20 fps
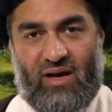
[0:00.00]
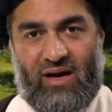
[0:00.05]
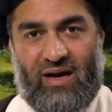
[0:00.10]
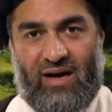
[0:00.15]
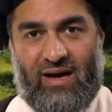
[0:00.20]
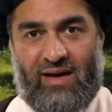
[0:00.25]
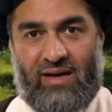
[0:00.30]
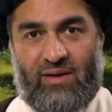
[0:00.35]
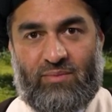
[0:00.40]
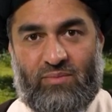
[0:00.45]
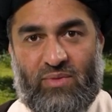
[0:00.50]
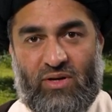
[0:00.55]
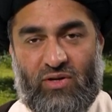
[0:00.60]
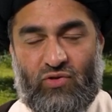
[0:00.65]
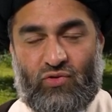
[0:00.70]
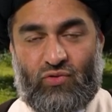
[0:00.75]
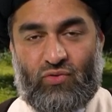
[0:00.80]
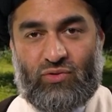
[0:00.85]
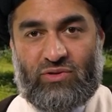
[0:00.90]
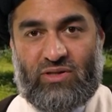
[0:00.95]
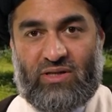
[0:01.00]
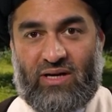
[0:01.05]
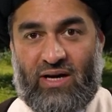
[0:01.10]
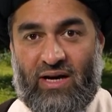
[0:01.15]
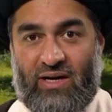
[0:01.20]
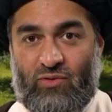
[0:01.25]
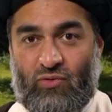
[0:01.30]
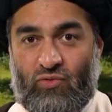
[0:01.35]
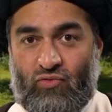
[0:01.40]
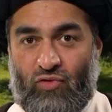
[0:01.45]
I made sure that
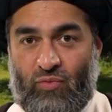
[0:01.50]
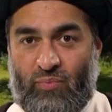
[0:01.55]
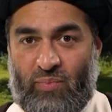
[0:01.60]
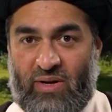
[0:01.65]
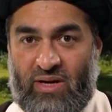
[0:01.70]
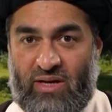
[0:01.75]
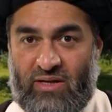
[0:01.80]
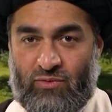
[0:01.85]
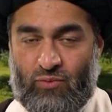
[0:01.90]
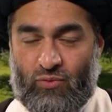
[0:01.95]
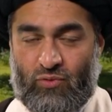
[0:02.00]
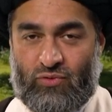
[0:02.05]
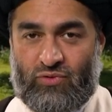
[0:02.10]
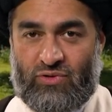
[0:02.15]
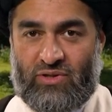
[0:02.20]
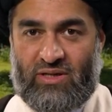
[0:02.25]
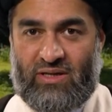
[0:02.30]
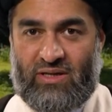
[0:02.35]
I don't repeat those